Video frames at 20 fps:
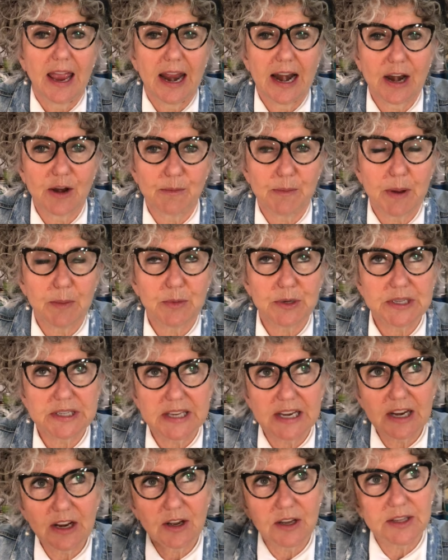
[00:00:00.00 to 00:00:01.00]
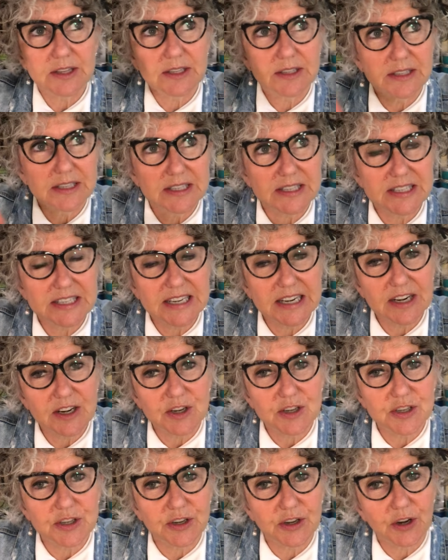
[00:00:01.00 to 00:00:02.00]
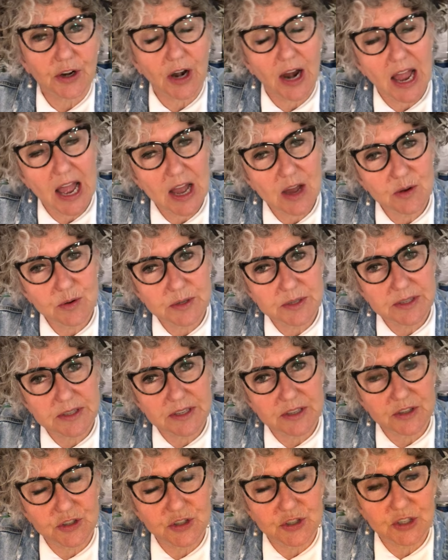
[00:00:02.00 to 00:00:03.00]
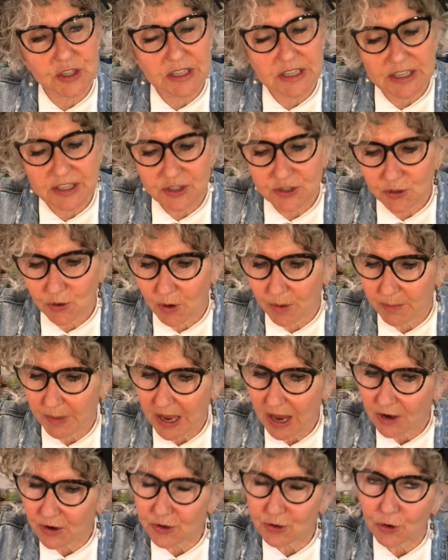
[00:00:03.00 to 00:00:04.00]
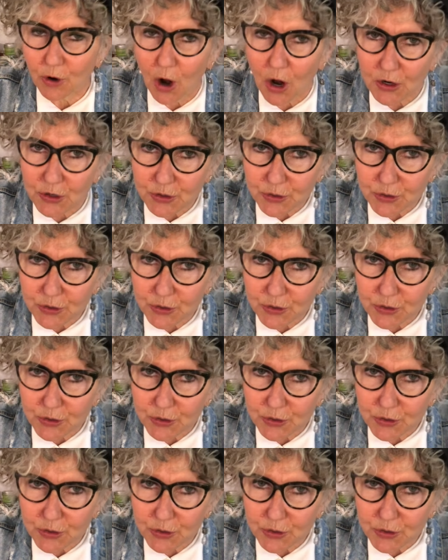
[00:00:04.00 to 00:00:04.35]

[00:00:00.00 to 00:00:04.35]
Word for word: And I remember sitting on the stairs in her house and she showing me how to draw a